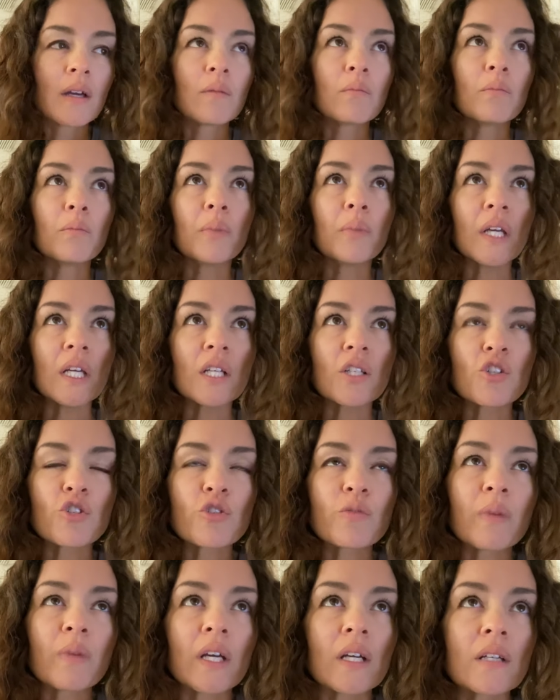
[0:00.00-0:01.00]

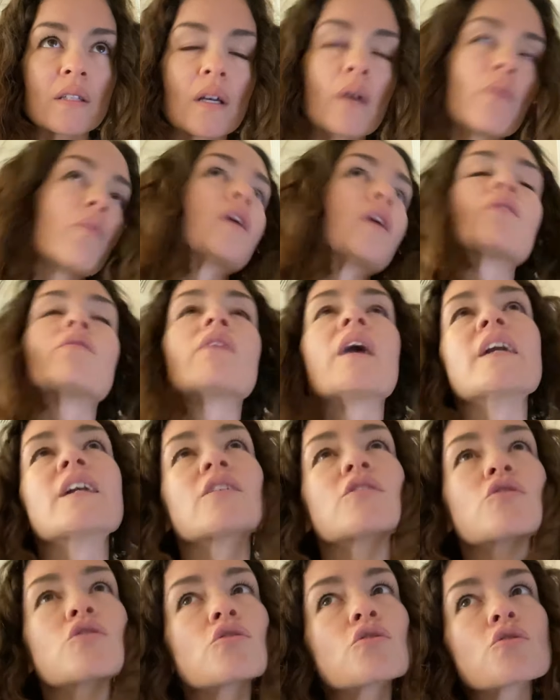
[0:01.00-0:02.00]
beach because I want to write a
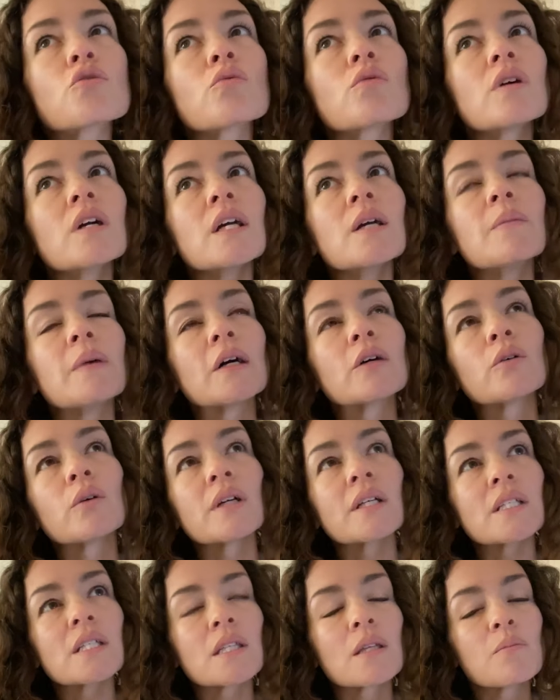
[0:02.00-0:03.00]
story about
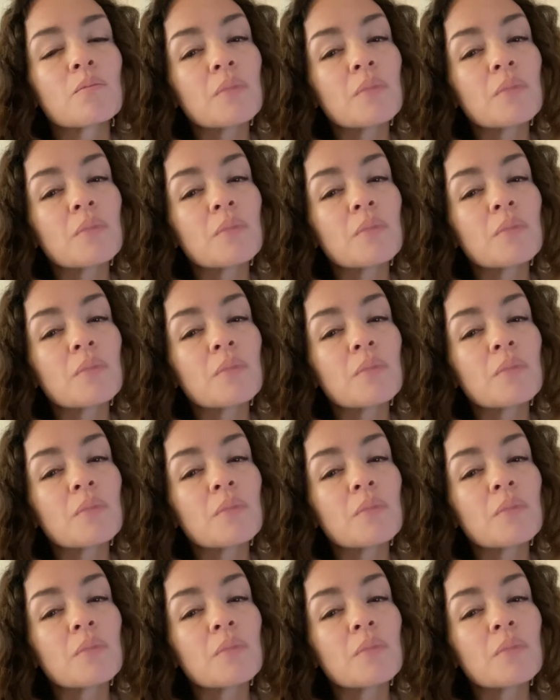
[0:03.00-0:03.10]
going to the